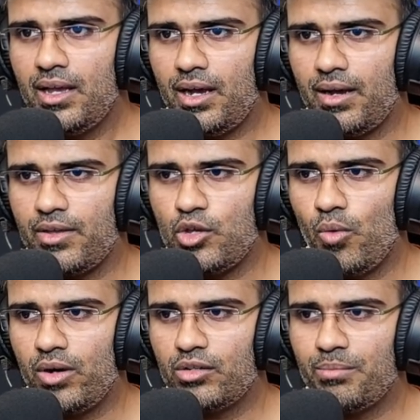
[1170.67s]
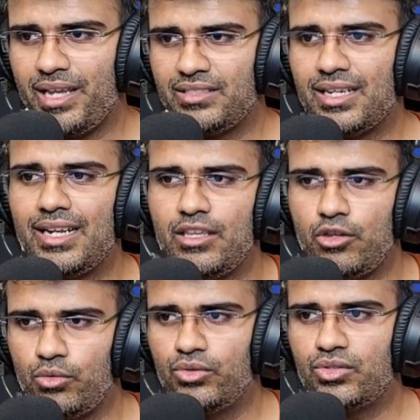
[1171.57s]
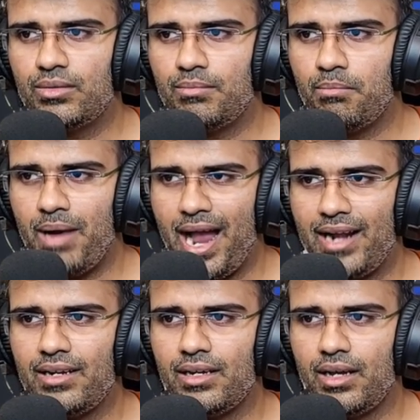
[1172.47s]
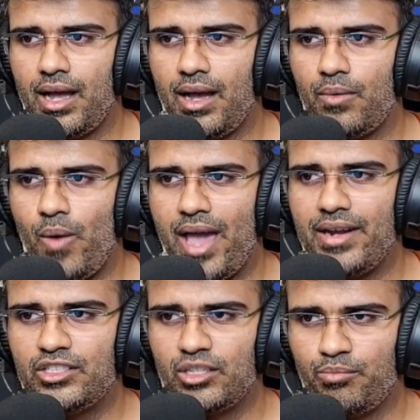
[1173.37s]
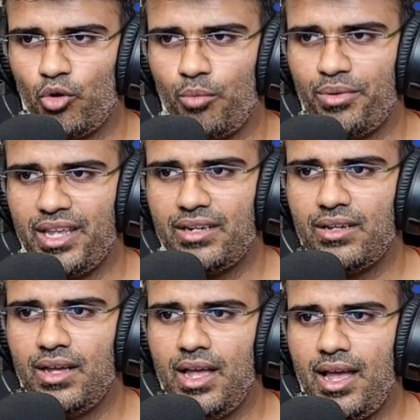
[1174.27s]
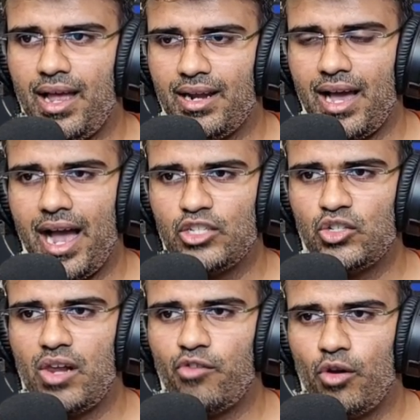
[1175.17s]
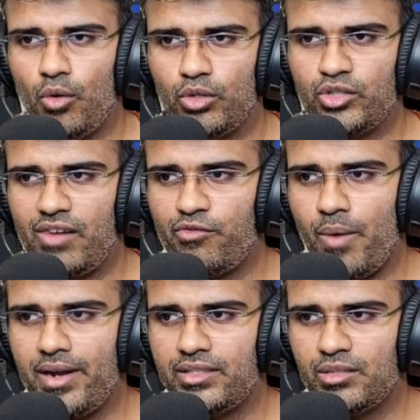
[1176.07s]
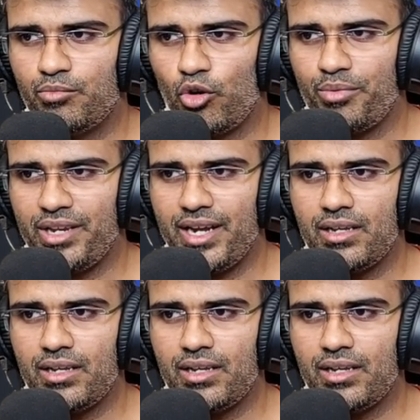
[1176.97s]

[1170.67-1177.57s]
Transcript: You want to basically use band where it's appropriate, and high shelf or low shelf where it's appropriate.